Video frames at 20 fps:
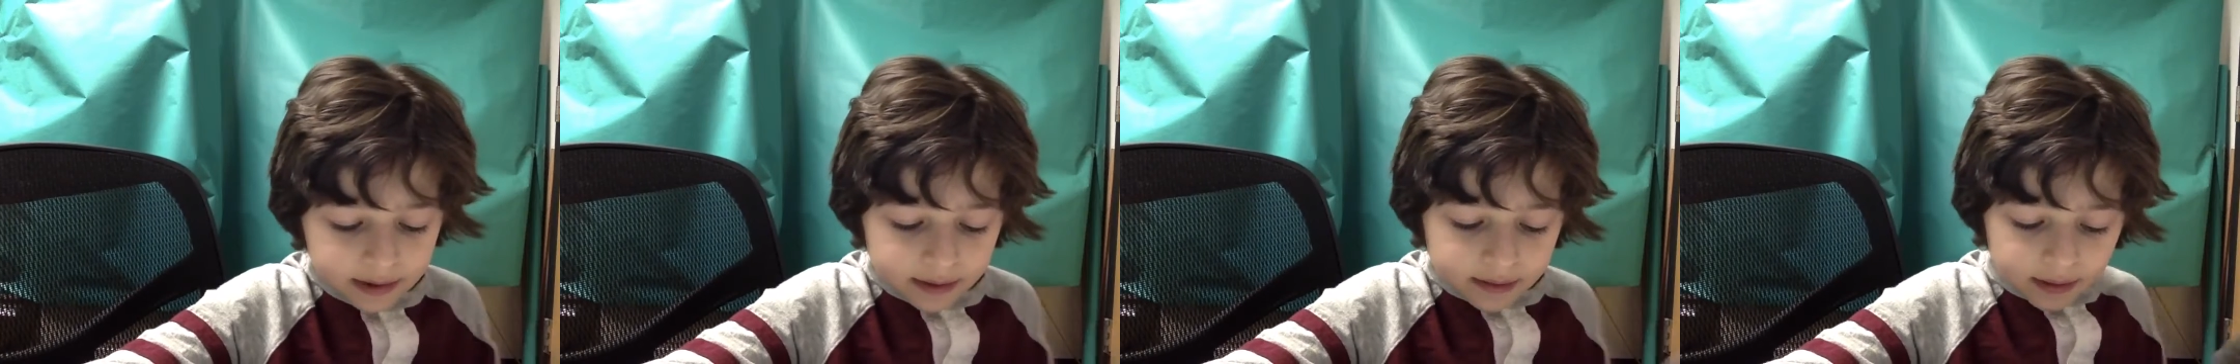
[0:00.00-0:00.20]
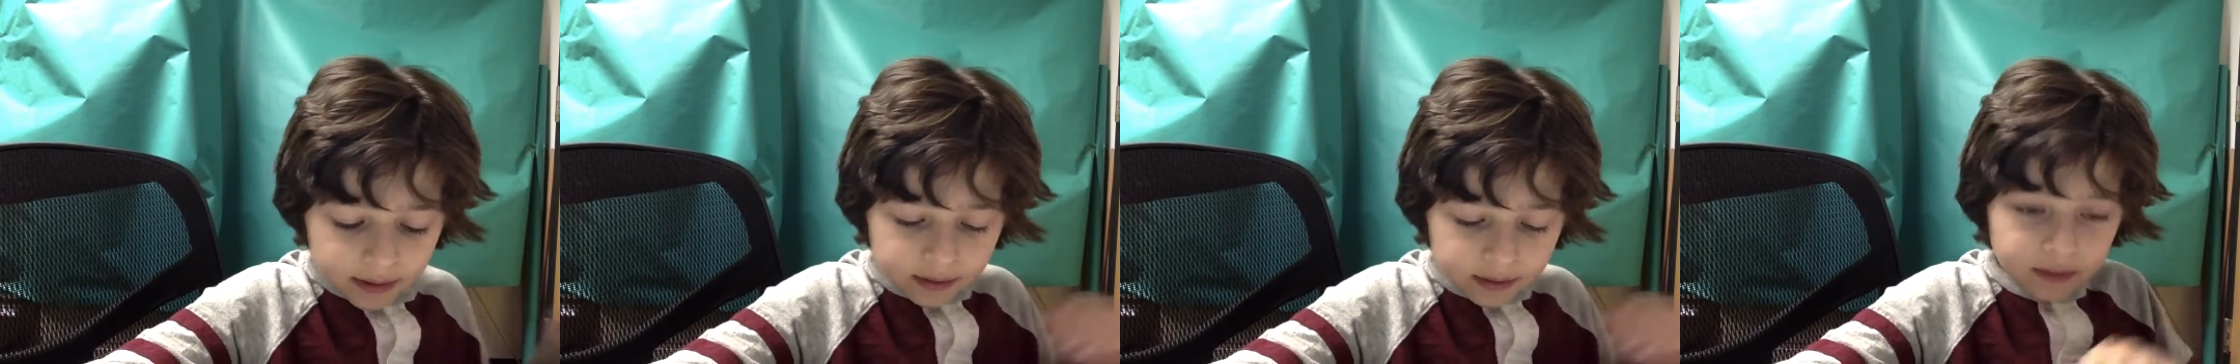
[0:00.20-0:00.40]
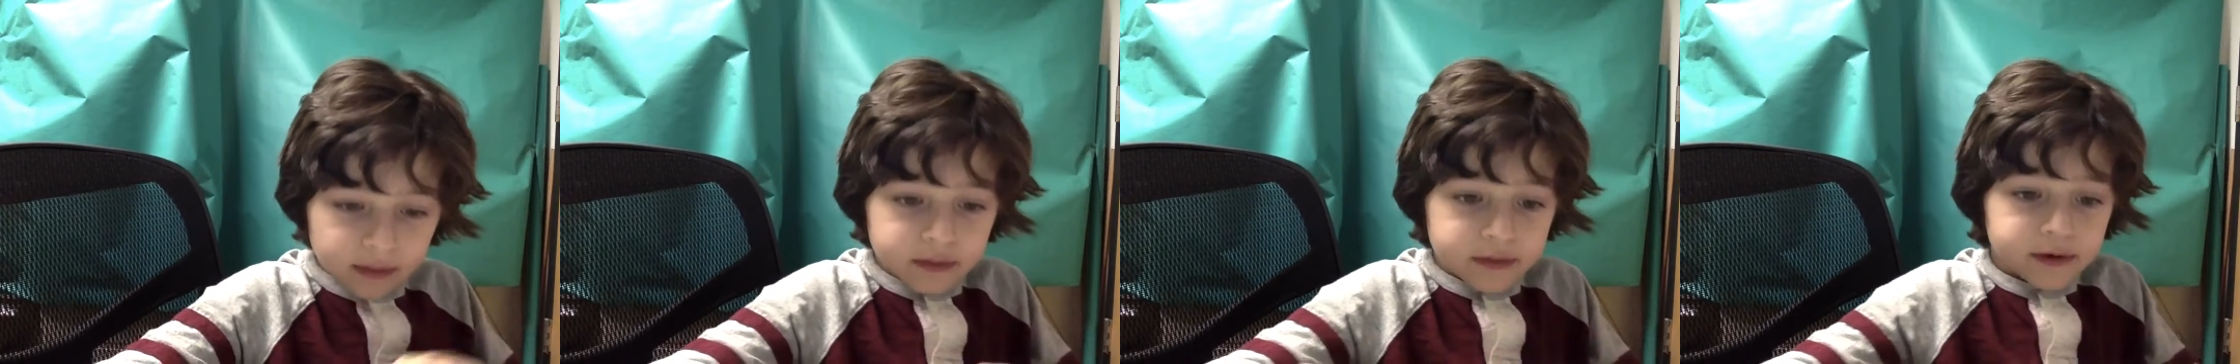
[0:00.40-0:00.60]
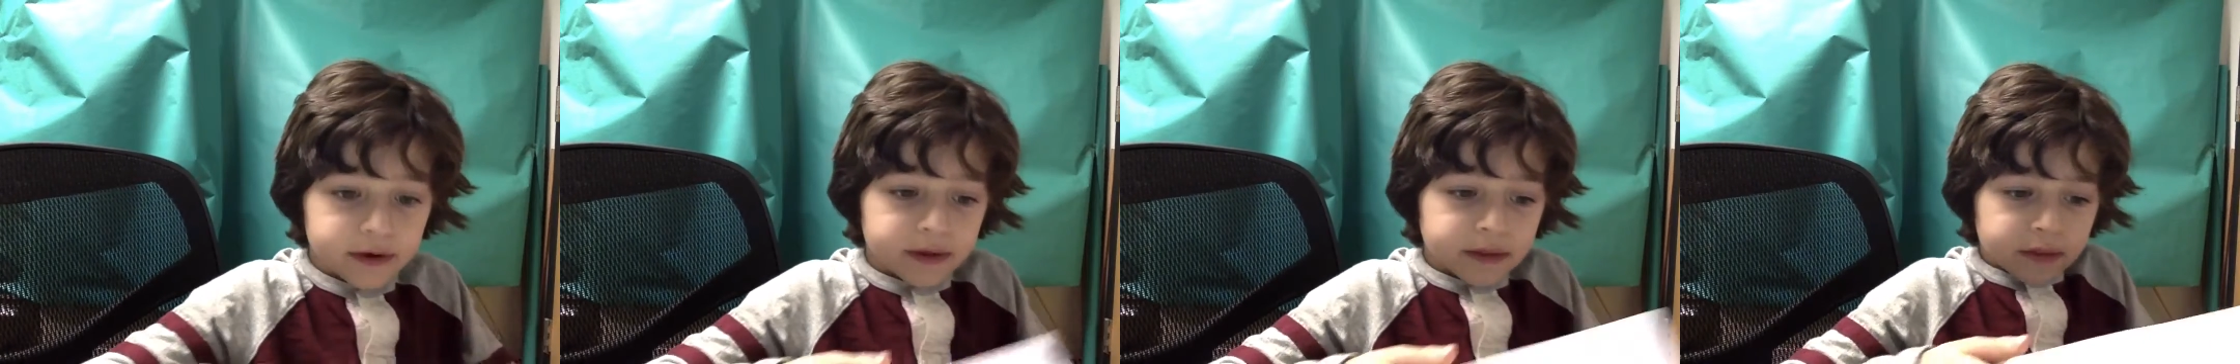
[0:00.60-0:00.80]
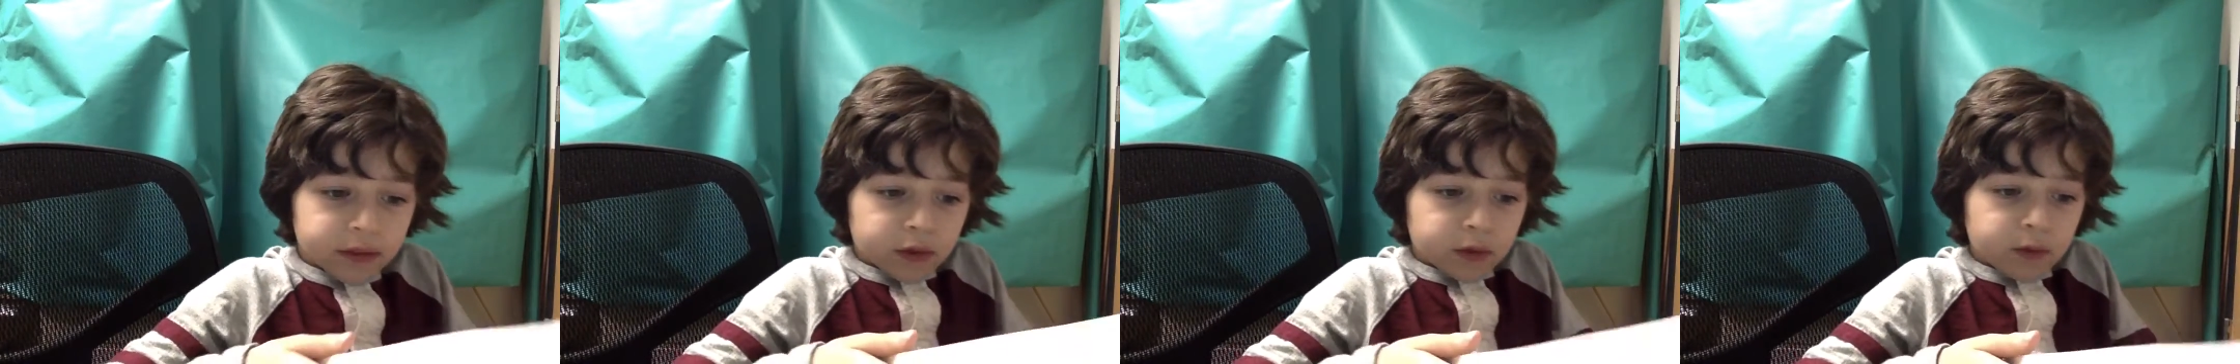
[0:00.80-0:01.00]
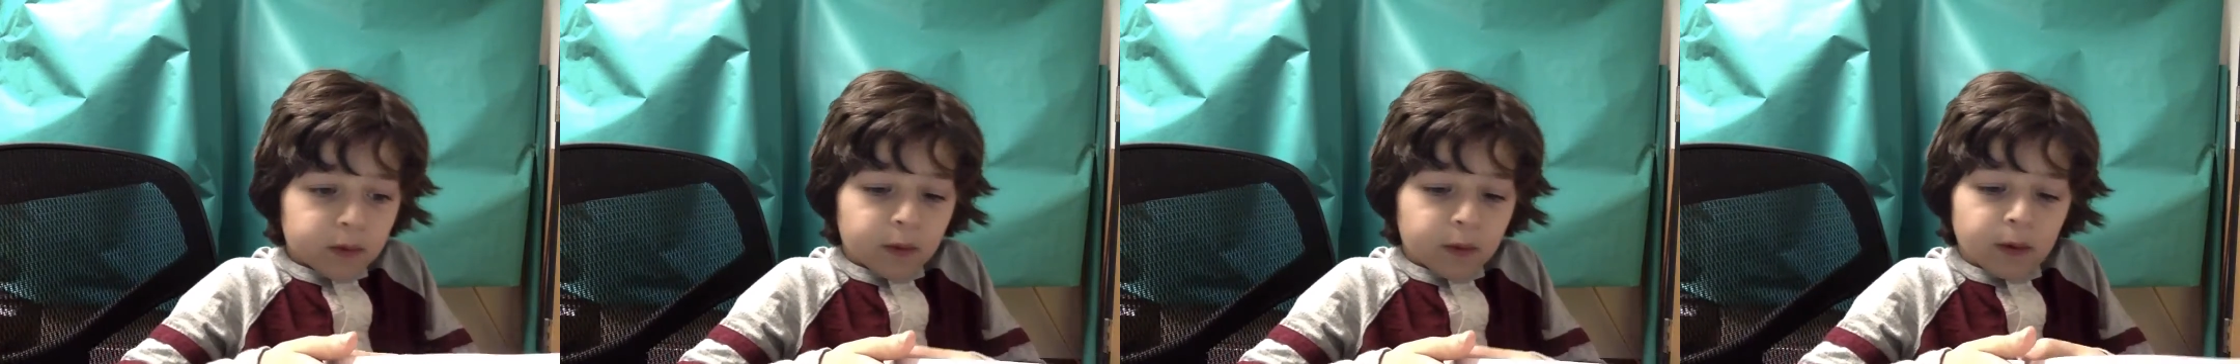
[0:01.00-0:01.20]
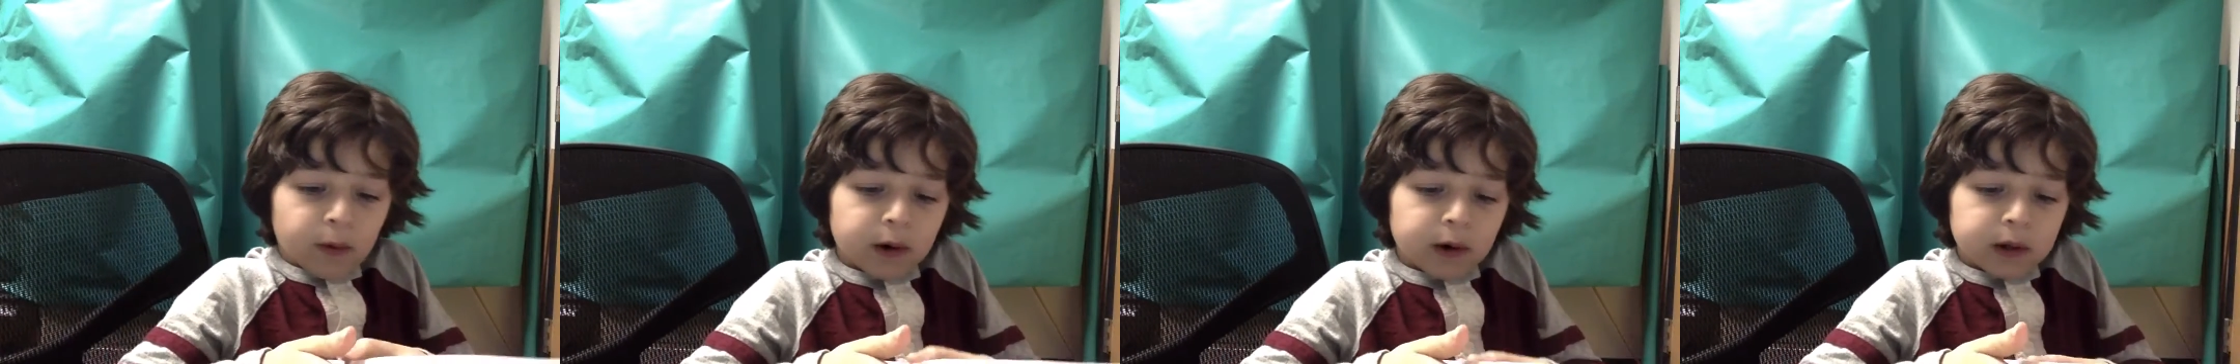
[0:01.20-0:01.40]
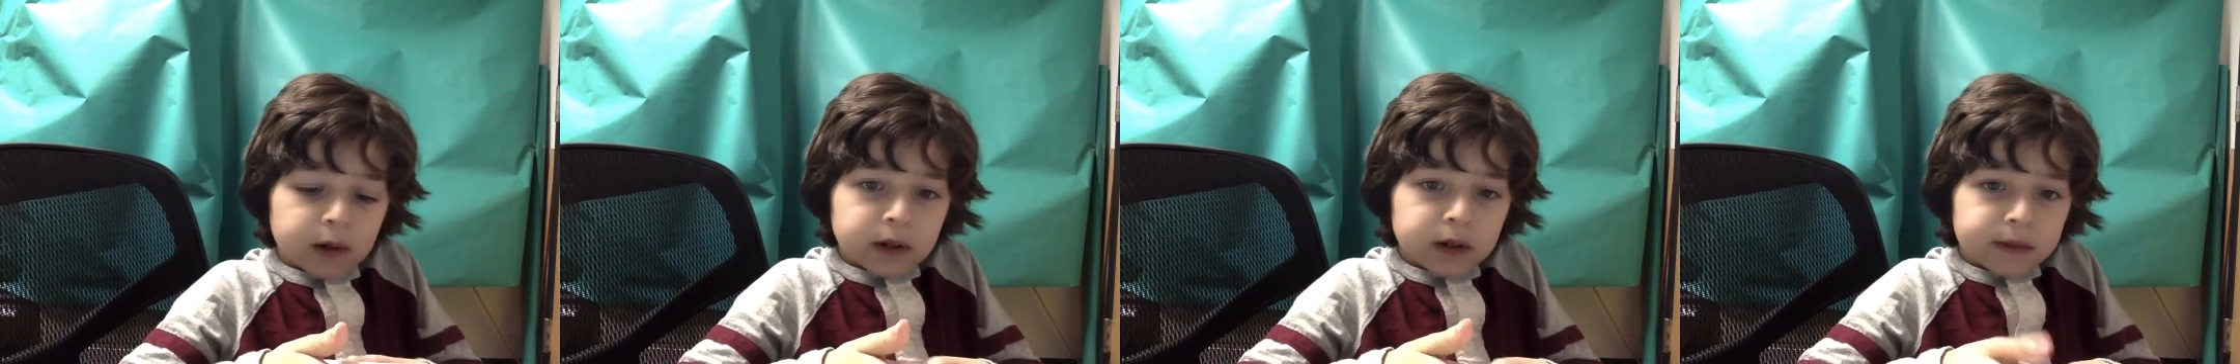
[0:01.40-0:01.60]
said the first
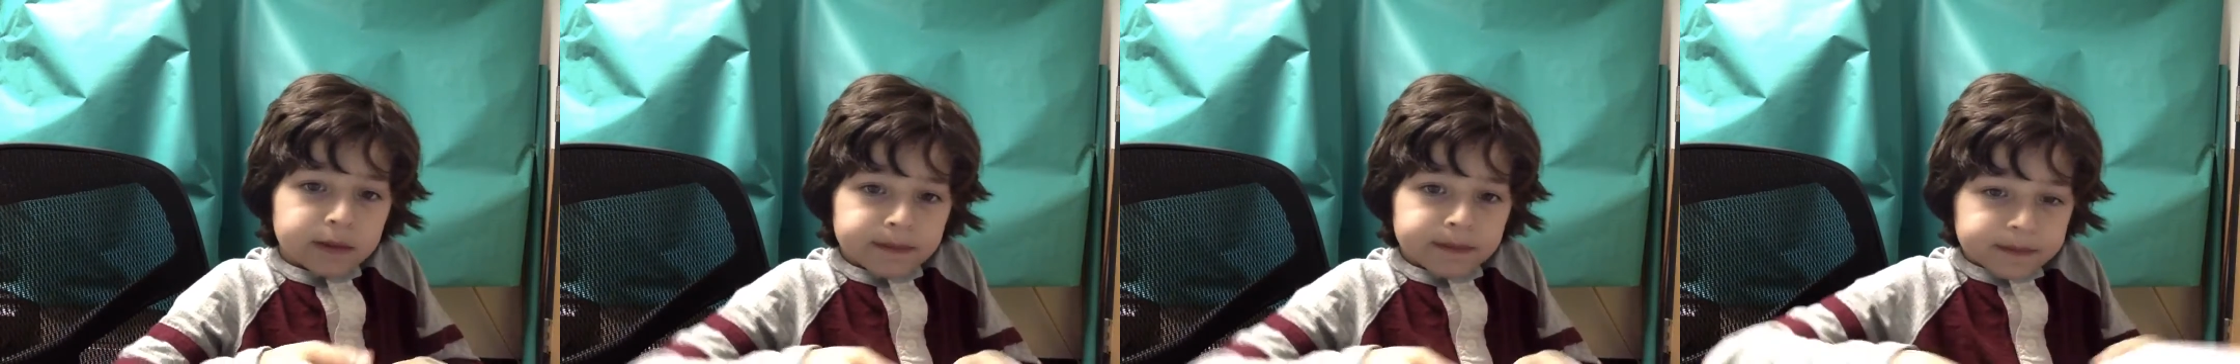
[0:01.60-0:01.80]
squirrel.